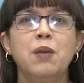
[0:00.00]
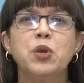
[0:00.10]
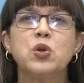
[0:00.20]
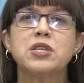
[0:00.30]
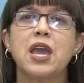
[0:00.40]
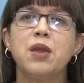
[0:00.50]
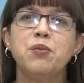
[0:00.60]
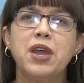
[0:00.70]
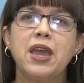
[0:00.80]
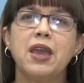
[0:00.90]
Because
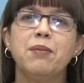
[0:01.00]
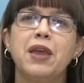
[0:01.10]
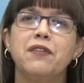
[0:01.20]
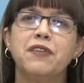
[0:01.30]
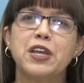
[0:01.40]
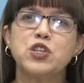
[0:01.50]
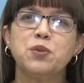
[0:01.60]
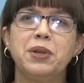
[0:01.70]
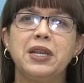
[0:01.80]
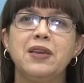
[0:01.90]
Abraham had faith
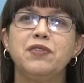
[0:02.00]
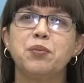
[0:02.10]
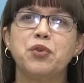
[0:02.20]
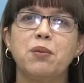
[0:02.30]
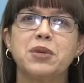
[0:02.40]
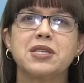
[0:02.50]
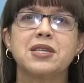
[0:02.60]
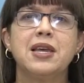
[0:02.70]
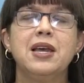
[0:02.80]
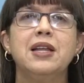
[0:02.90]
to believe the promise
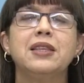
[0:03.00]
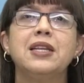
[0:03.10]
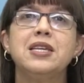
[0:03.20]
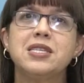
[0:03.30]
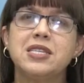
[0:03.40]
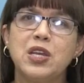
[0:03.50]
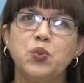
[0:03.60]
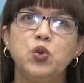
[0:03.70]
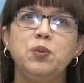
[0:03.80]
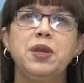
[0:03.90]
that his
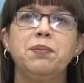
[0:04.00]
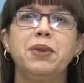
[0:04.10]
seed would be